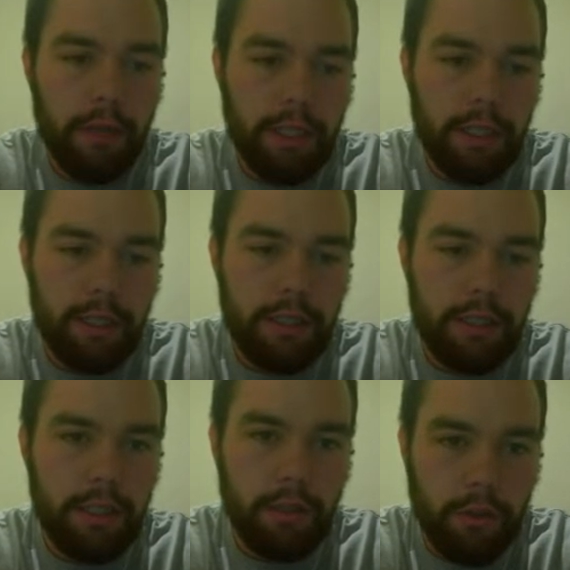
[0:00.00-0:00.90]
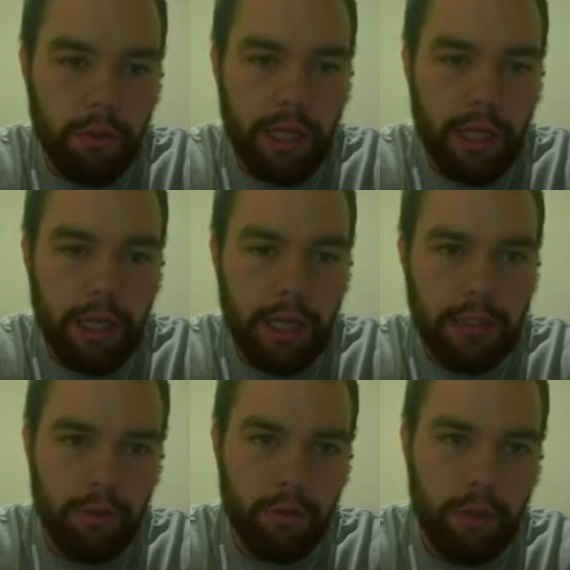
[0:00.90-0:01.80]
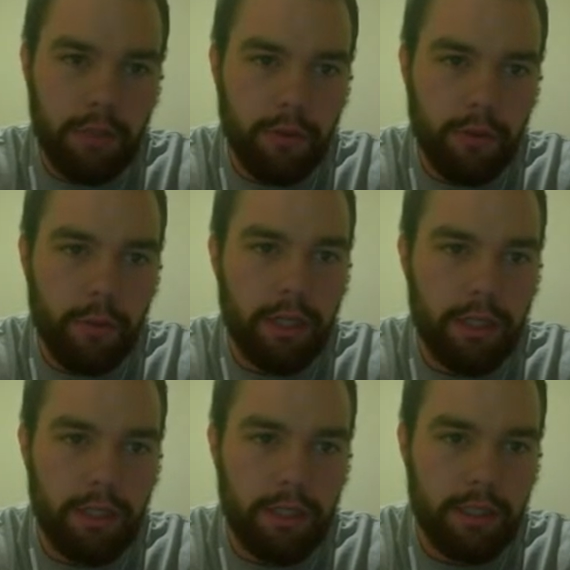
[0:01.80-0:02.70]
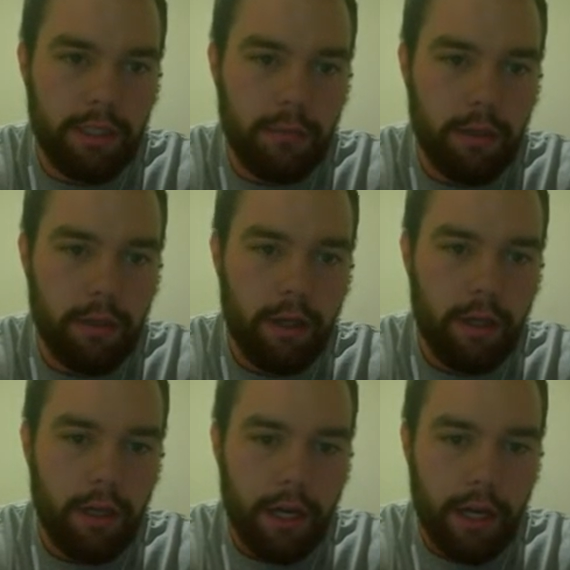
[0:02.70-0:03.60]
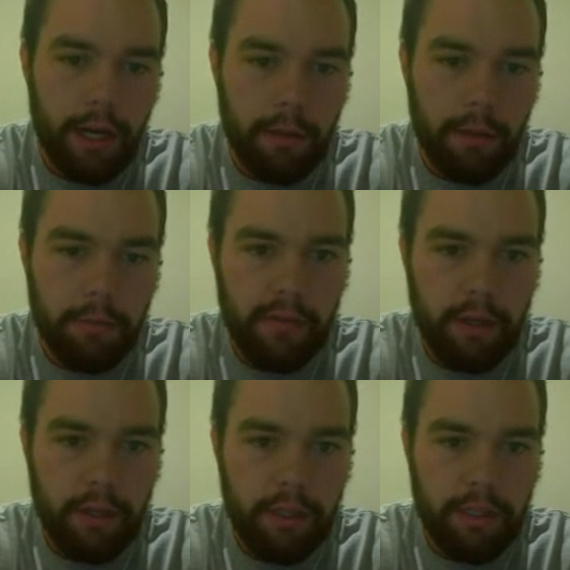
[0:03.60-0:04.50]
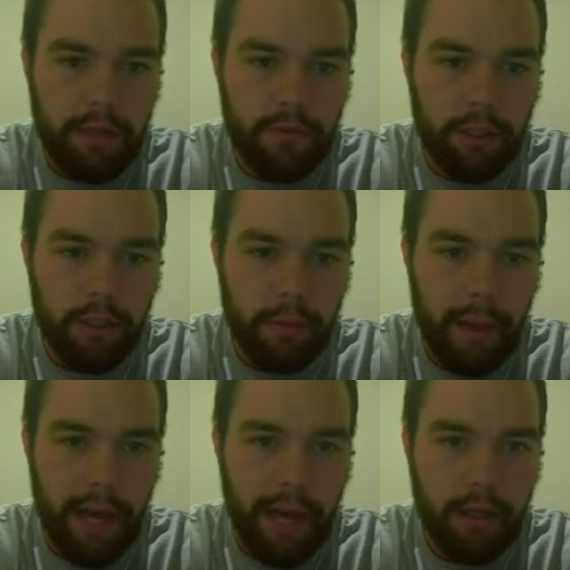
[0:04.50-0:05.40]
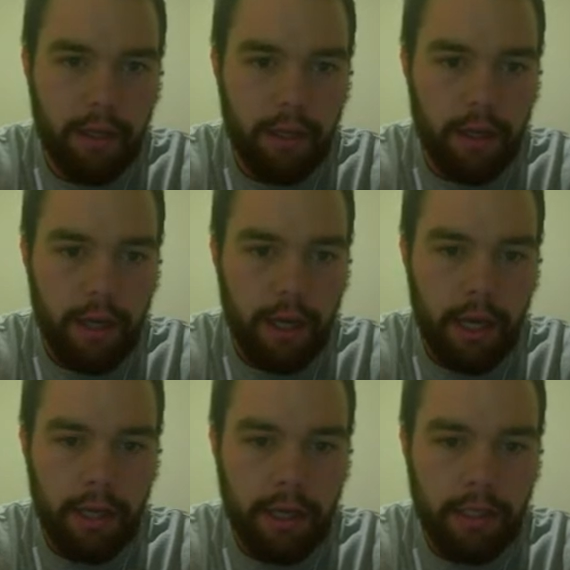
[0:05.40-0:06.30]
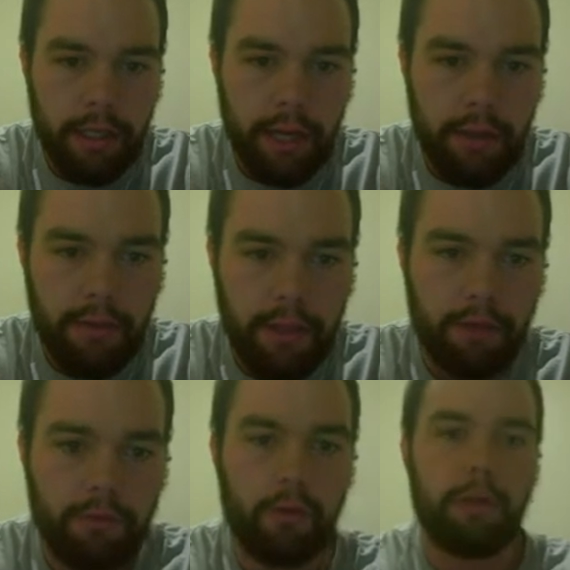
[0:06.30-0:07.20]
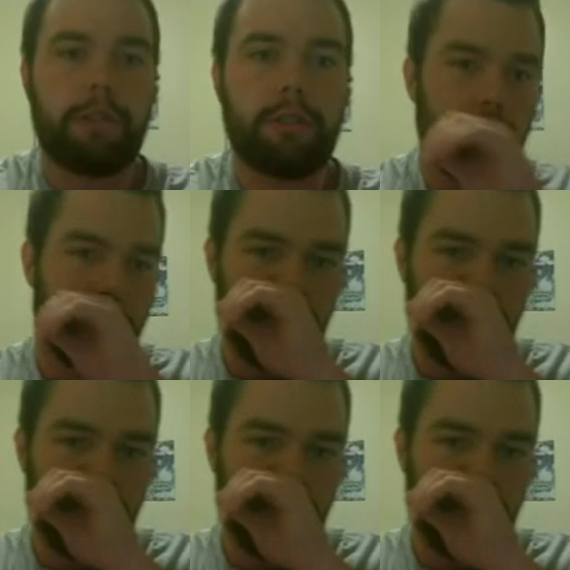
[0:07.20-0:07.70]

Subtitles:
Sneasel Ludi. Ludi does really well against this team. Staravia definitely in the back. And I think Aurorus too.